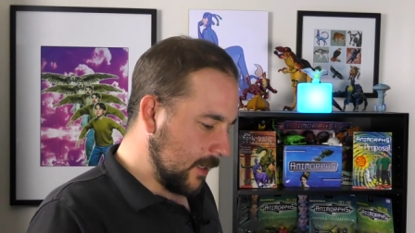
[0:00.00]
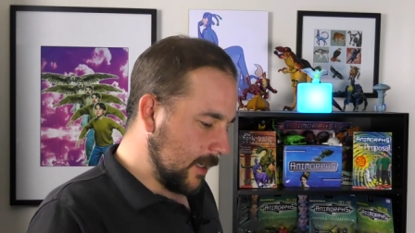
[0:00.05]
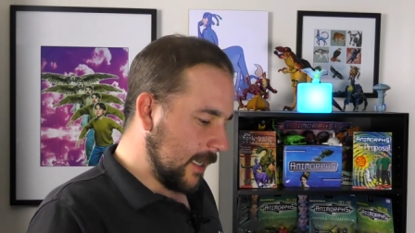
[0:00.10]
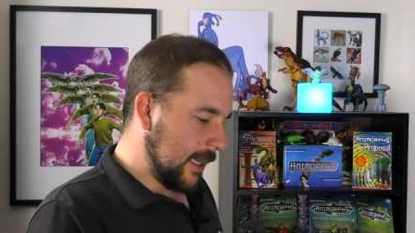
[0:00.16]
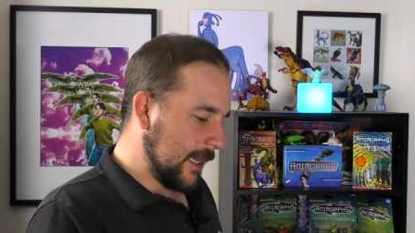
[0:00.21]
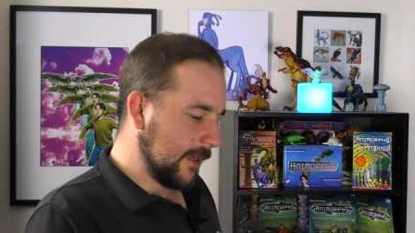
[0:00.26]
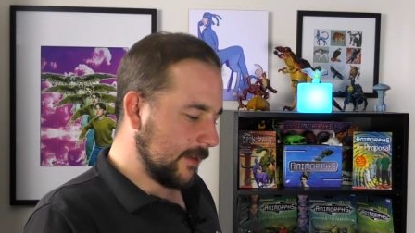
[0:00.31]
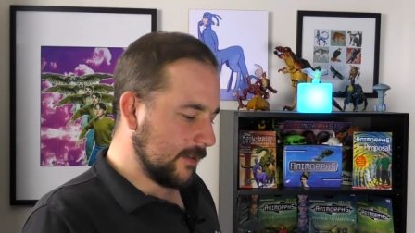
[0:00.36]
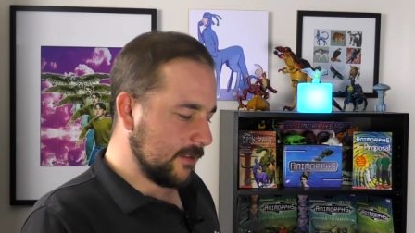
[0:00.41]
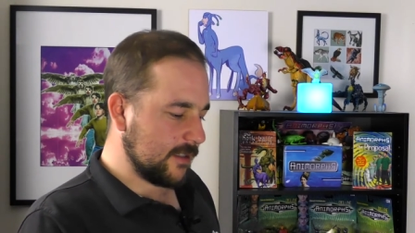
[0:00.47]

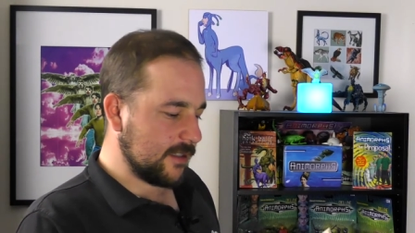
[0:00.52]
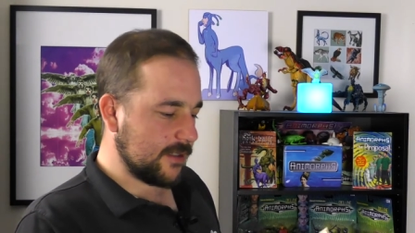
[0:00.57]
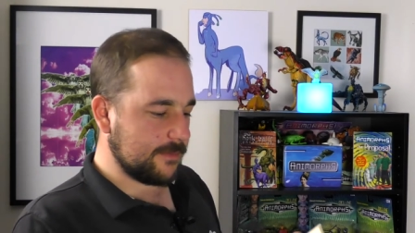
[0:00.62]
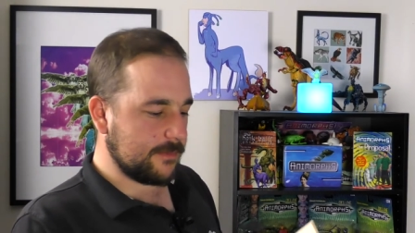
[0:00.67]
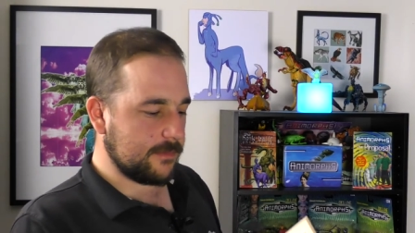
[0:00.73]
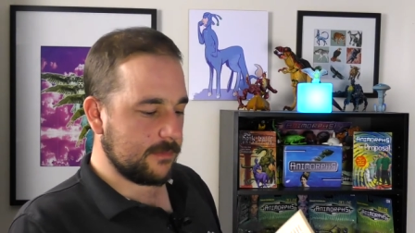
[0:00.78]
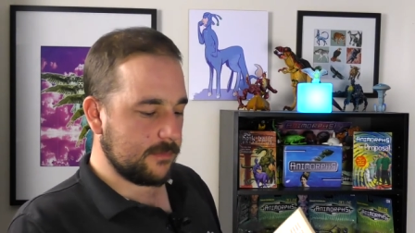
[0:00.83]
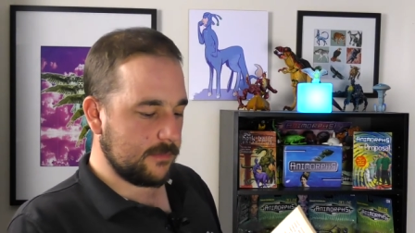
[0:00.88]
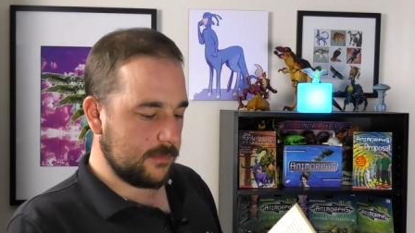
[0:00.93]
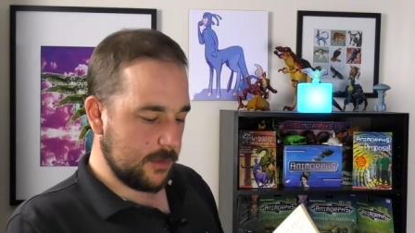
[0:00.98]
And
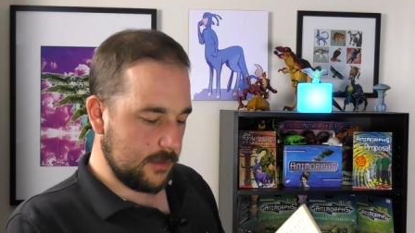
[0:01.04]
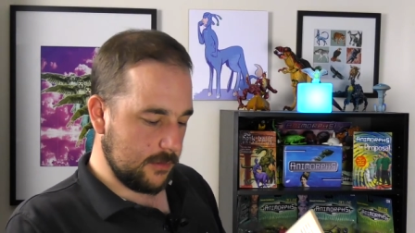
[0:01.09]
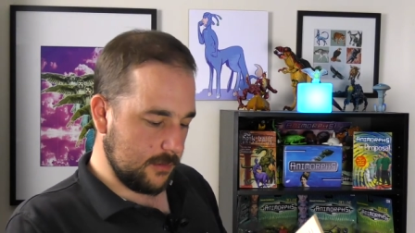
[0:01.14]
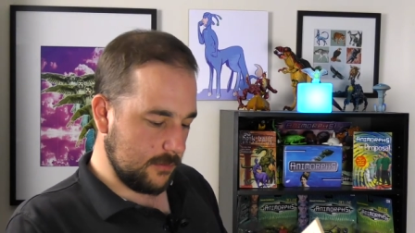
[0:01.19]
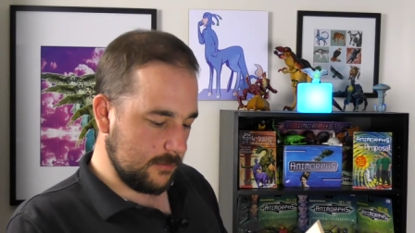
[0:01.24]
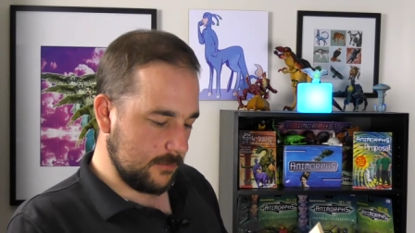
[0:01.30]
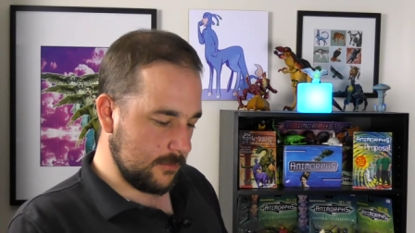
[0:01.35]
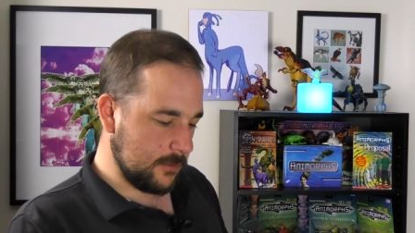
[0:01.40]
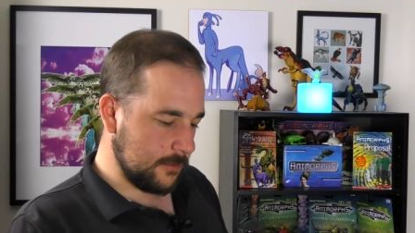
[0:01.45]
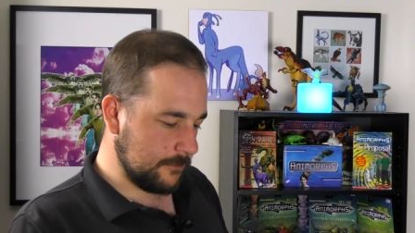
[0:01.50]

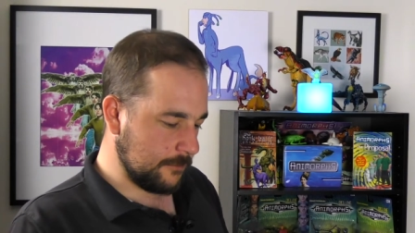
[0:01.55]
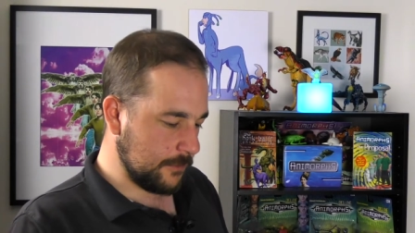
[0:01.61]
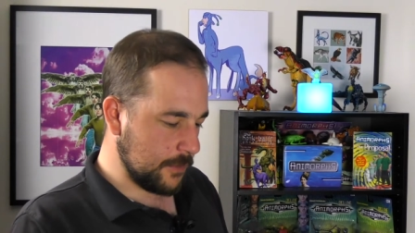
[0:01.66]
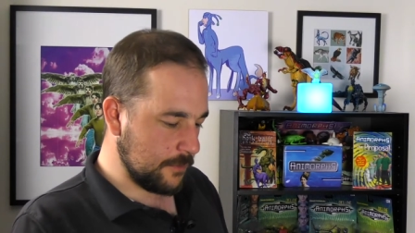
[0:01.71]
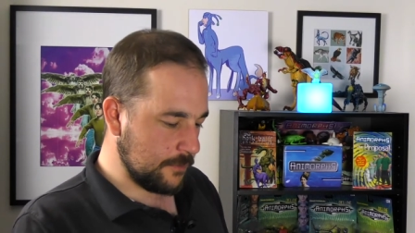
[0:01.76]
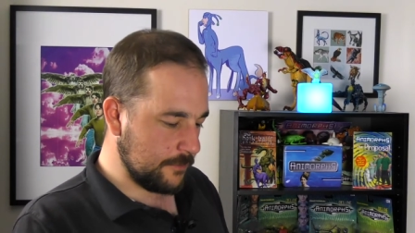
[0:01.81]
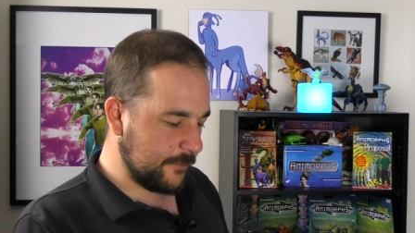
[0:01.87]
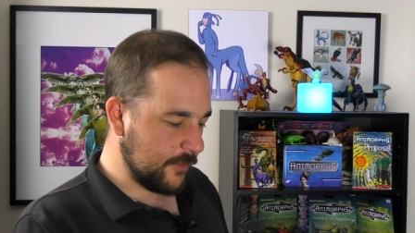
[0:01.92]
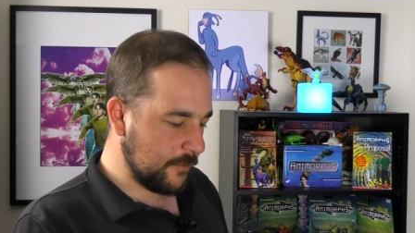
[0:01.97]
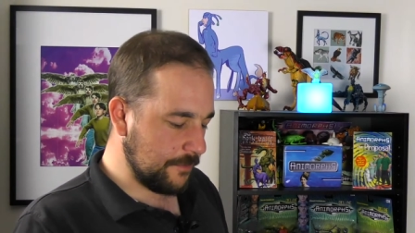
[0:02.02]

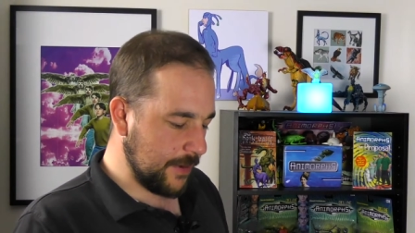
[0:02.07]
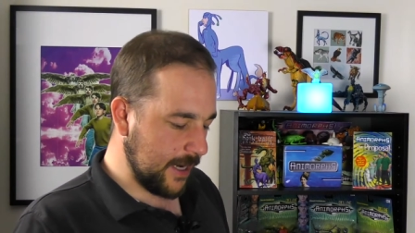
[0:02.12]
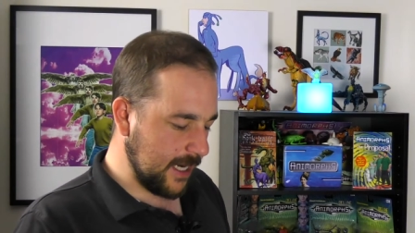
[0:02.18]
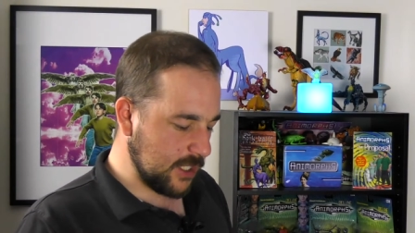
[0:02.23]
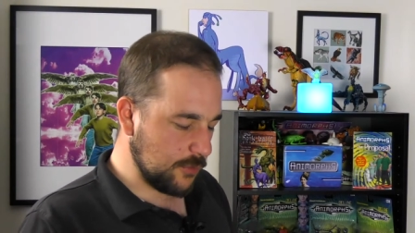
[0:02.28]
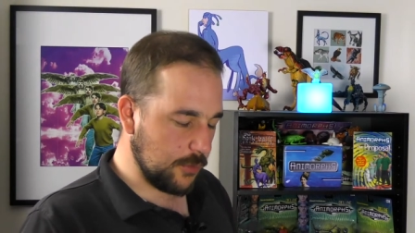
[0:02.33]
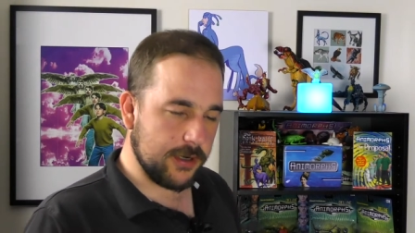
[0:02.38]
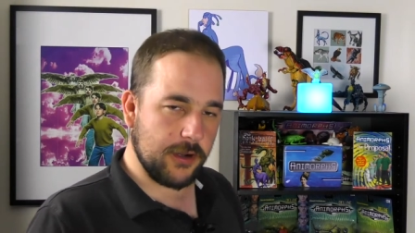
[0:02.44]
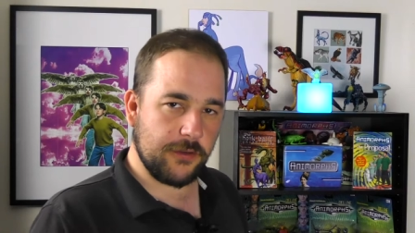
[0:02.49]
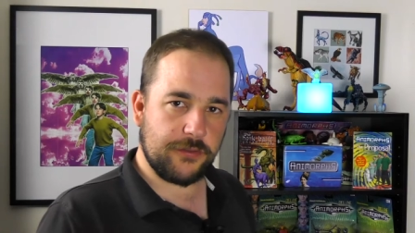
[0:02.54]
from
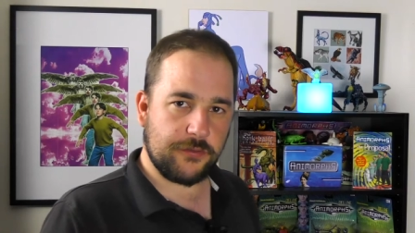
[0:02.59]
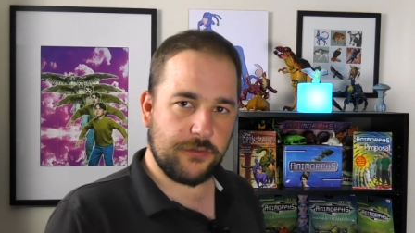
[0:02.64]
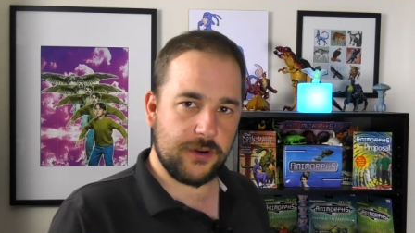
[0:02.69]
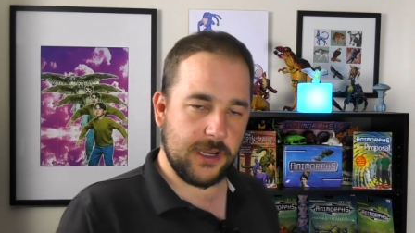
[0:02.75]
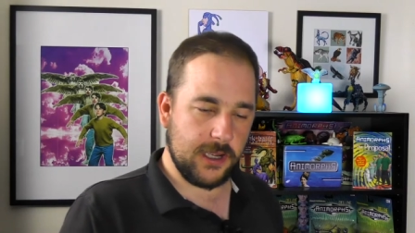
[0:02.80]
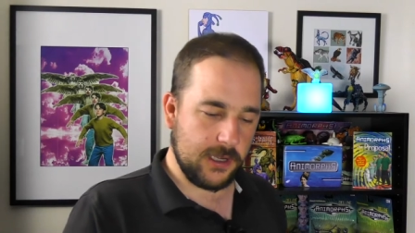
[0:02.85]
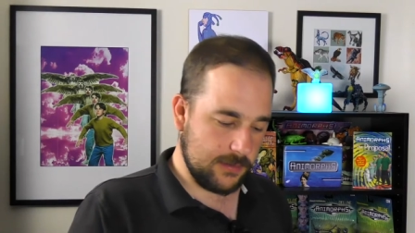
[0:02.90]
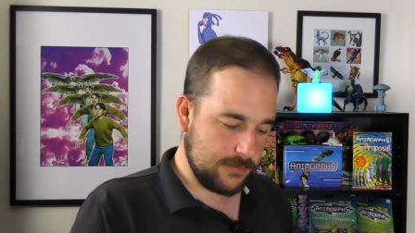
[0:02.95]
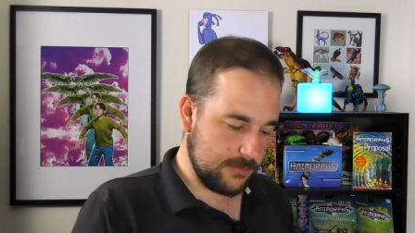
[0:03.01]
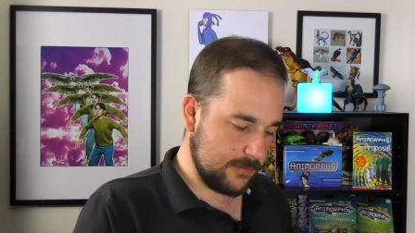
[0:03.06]
page one oh three,